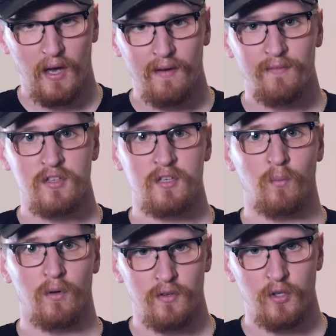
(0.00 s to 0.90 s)
have
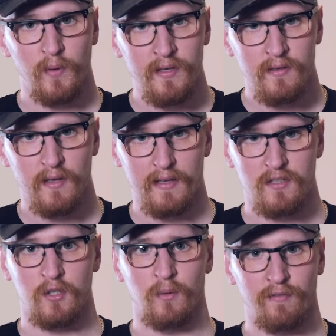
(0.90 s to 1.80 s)
someone doing that
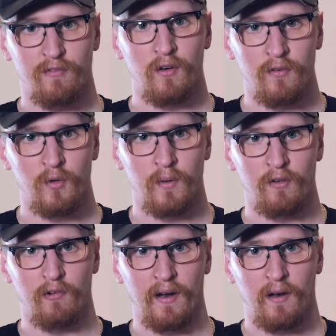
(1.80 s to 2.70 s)
to you in front of you in
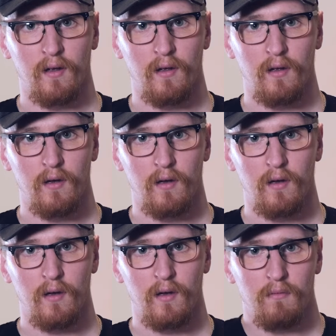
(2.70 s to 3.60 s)
the ring.
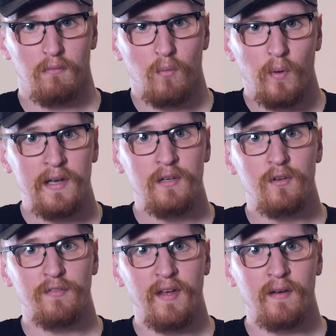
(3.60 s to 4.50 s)
Where do you
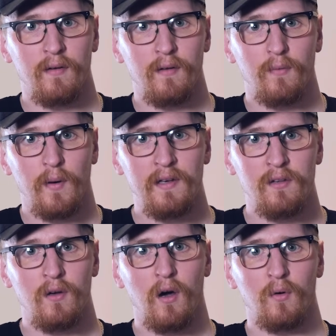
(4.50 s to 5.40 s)
defend? Where do
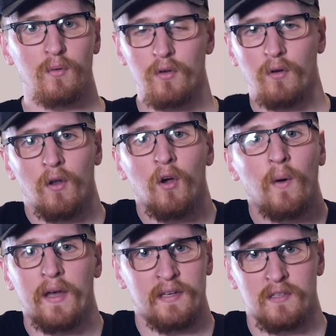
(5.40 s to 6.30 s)
you go? You don't know
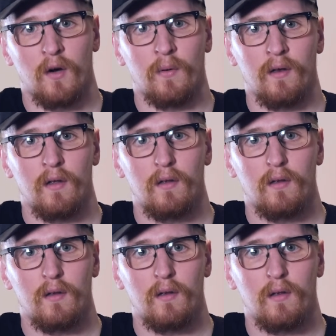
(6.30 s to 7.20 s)
where he's going.
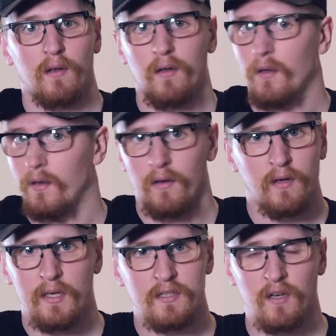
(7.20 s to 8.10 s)

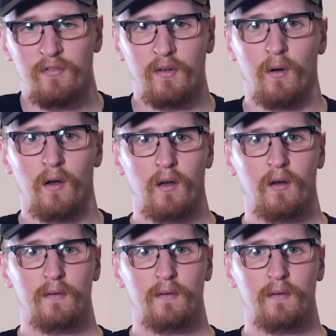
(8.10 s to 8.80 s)
It's lovely work.